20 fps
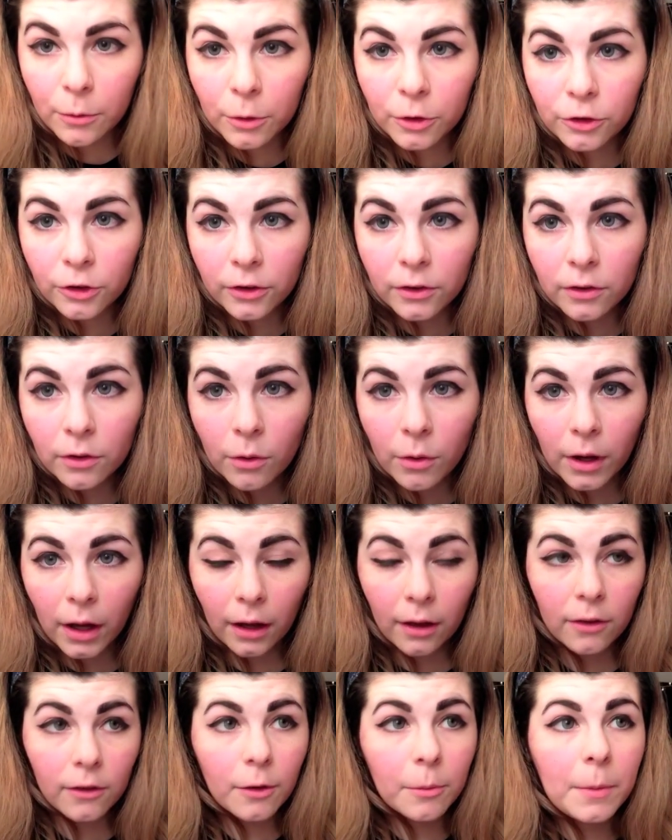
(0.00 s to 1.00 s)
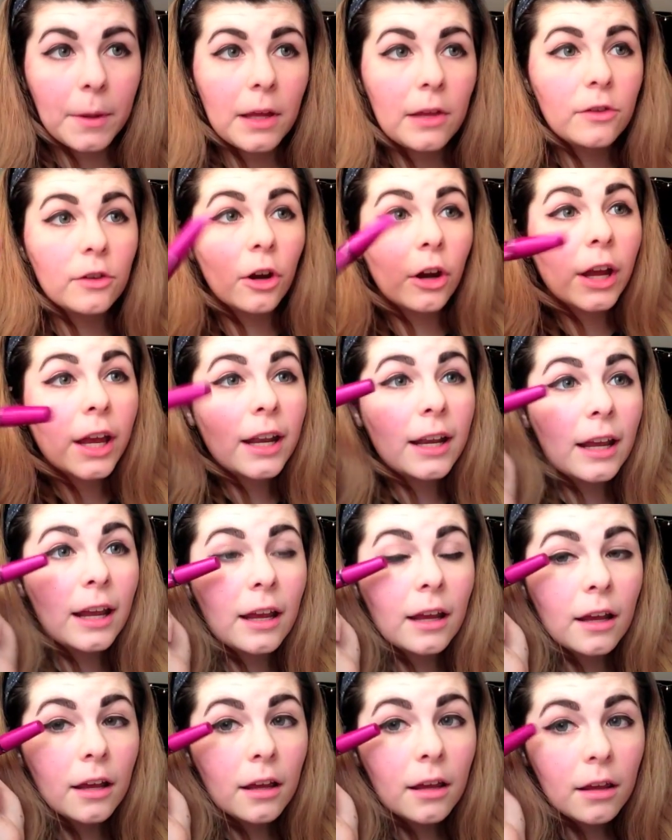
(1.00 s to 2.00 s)
we're just going to be
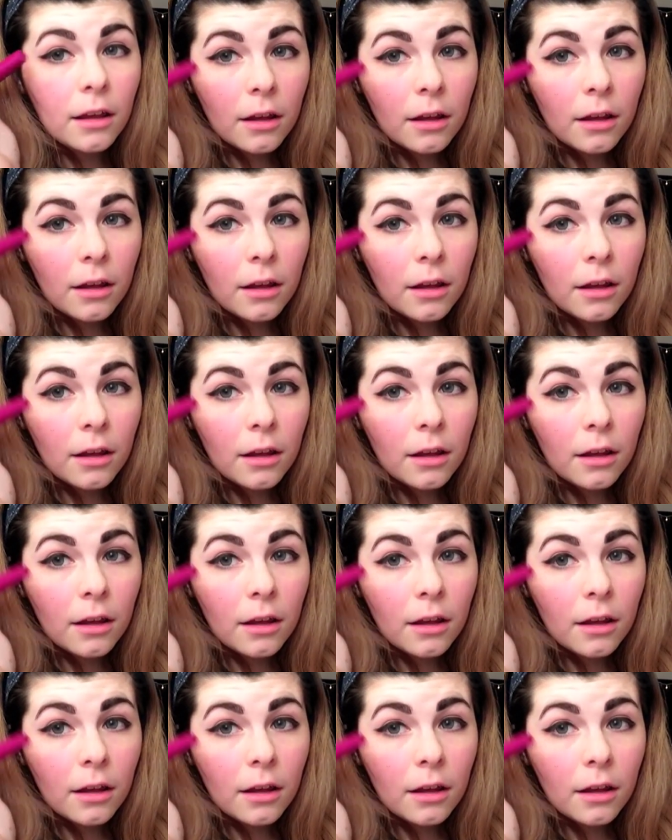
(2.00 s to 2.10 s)
darkening